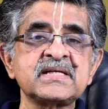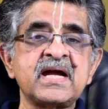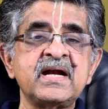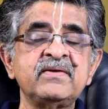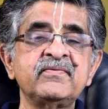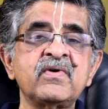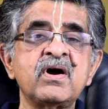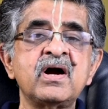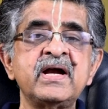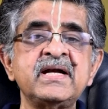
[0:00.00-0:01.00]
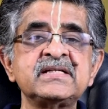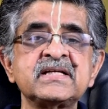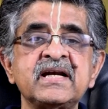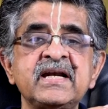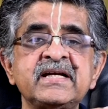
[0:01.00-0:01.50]
and voids
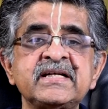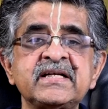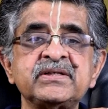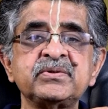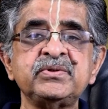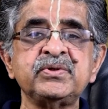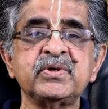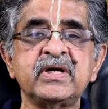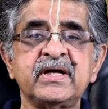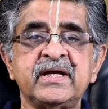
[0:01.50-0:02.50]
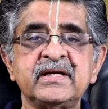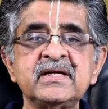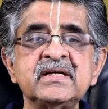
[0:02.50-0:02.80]
related to